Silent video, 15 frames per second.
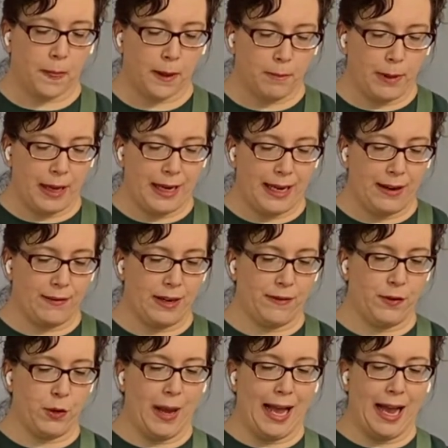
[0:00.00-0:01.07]
But even if
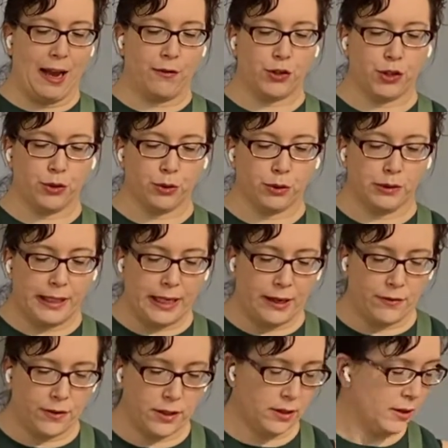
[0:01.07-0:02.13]
you have true
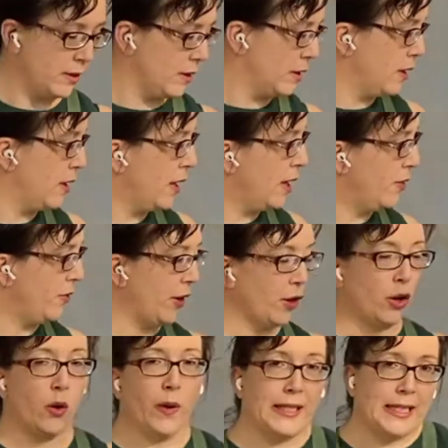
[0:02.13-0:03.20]
leaves that are
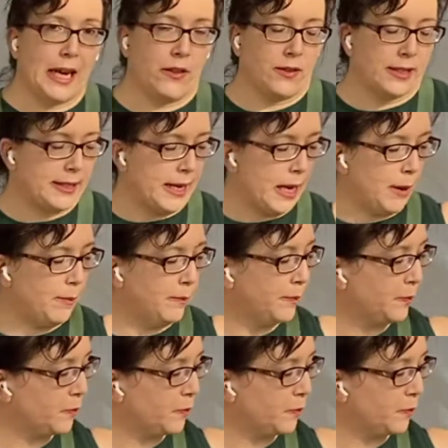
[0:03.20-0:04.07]
going down the stem,